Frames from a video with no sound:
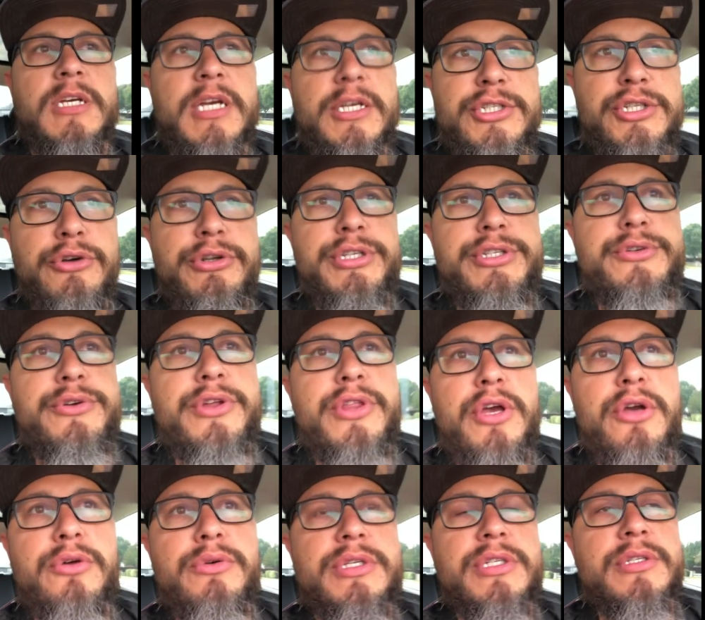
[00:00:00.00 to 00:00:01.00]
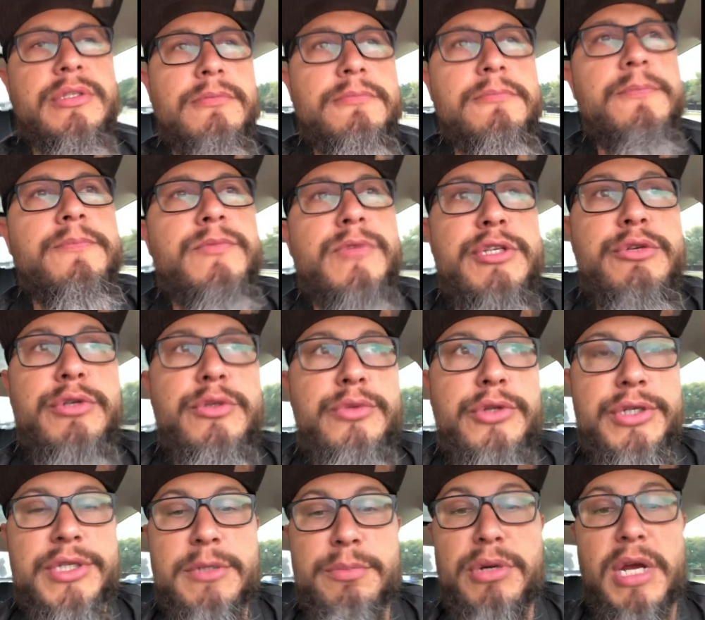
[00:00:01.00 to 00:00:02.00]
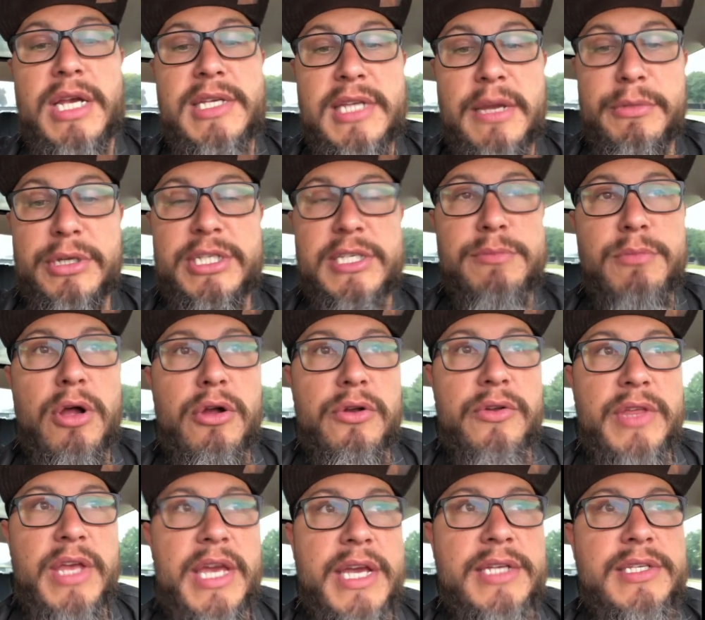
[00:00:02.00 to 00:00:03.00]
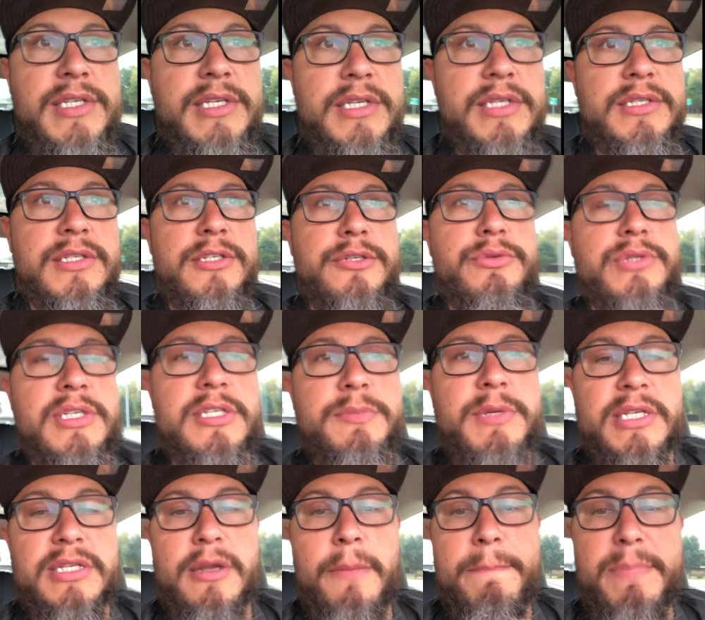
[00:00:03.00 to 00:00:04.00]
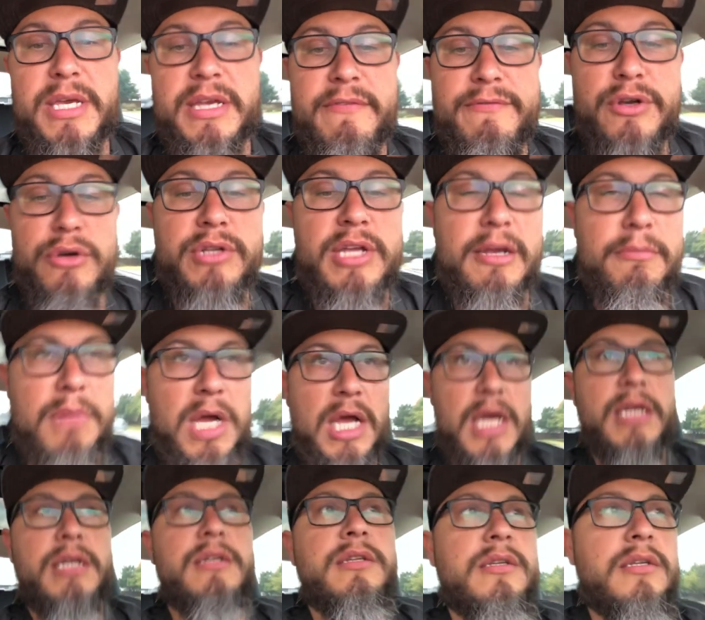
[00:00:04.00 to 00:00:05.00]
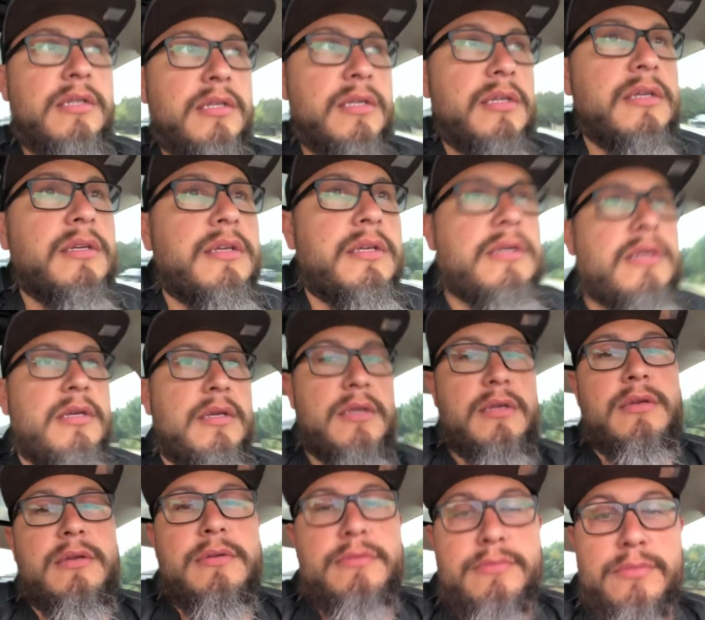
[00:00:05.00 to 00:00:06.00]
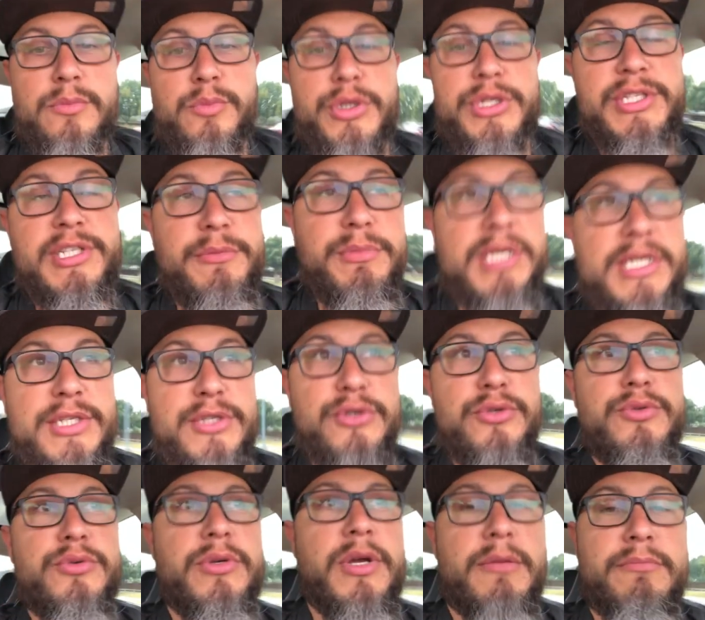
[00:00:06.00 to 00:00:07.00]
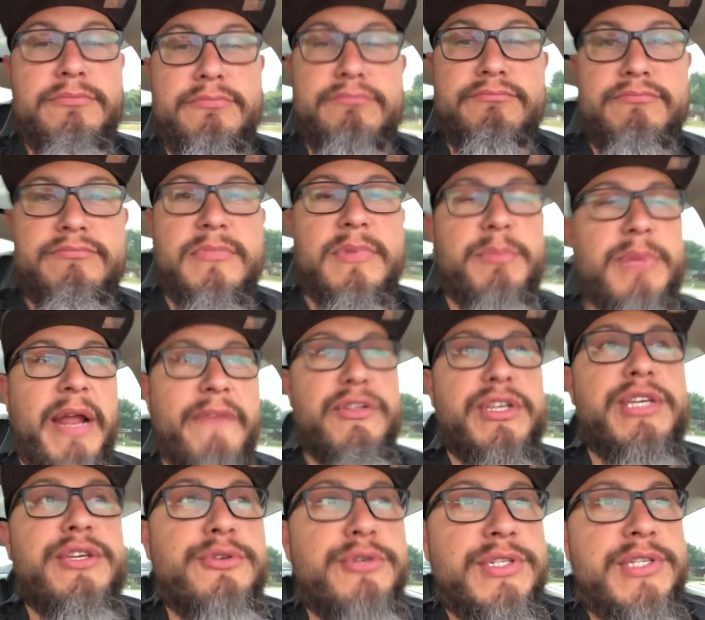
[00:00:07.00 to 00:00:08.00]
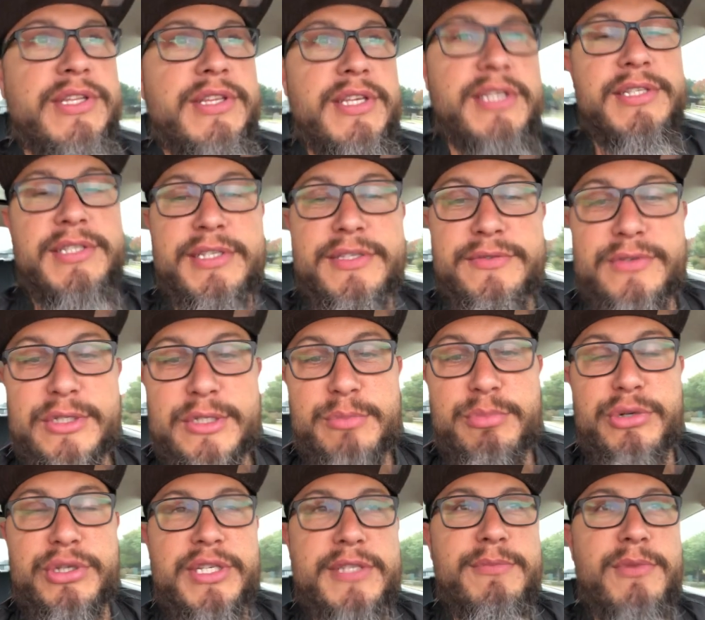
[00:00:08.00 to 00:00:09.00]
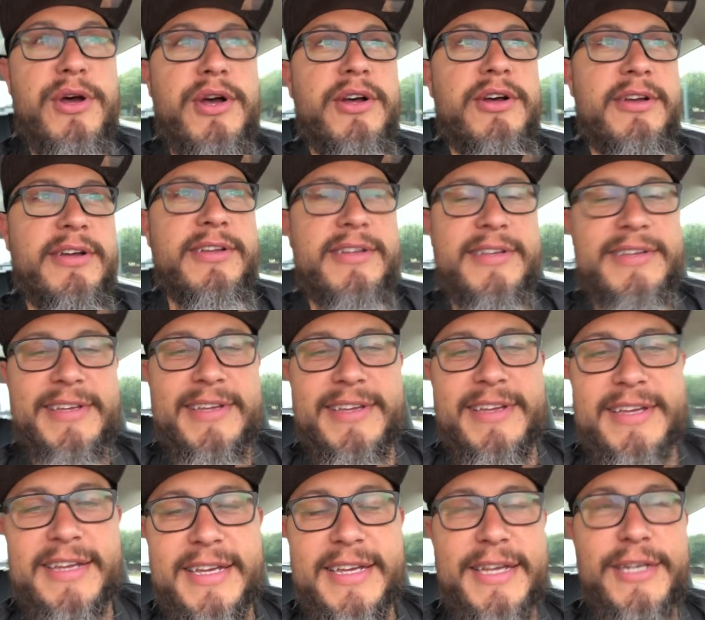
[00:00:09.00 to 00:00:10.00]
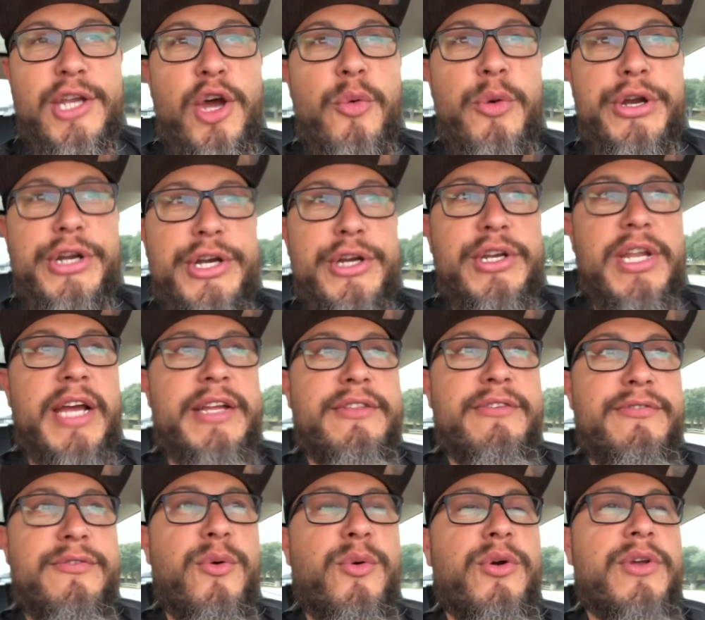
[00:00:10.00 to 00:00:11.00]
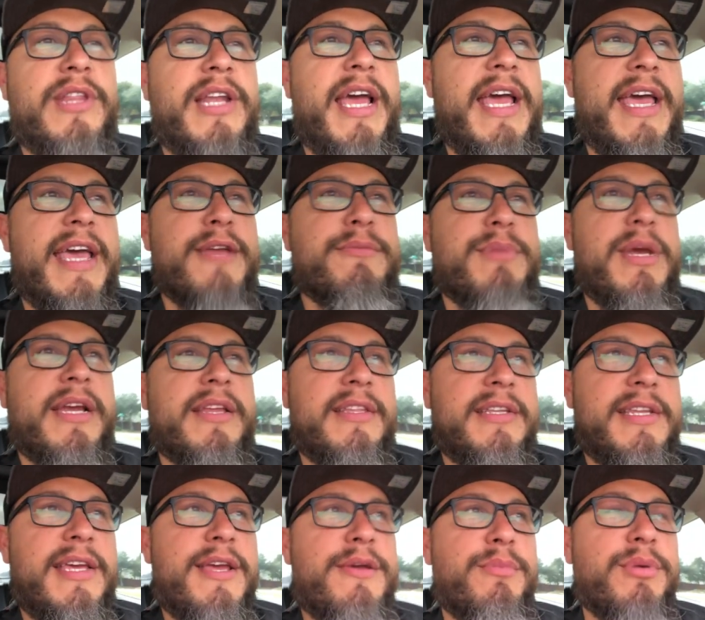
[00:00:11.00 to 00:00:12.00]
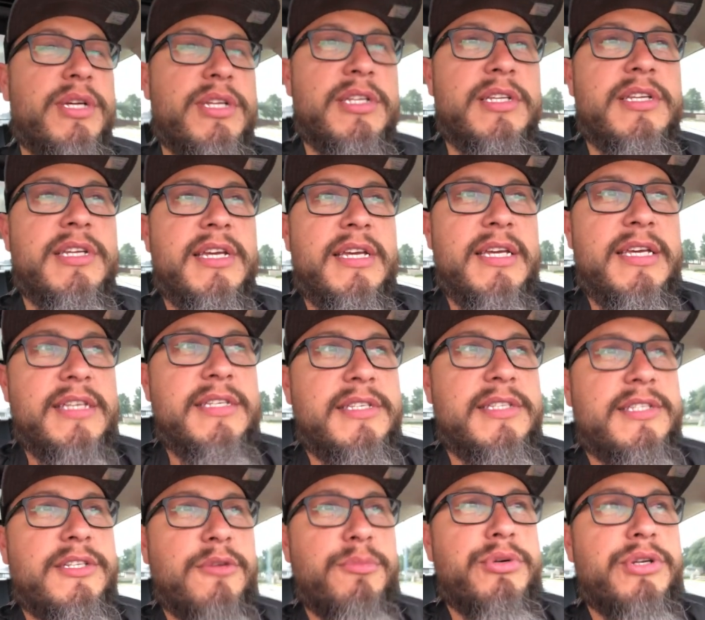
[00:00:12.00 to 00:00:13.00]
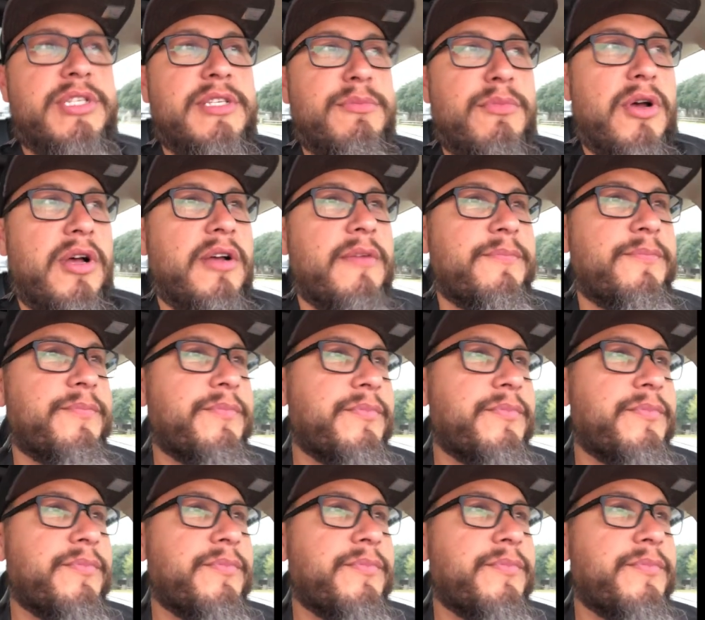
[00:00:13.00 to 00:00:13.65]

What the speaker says: Showed it to her though, and she was really surprised how much smaller the X is. She was expecting a big phone like mine, which to me too, I'm gonna have to get used to this. This feels pretty small. Nowhere near like the 4 that I had back in the day, but this is still pretty small.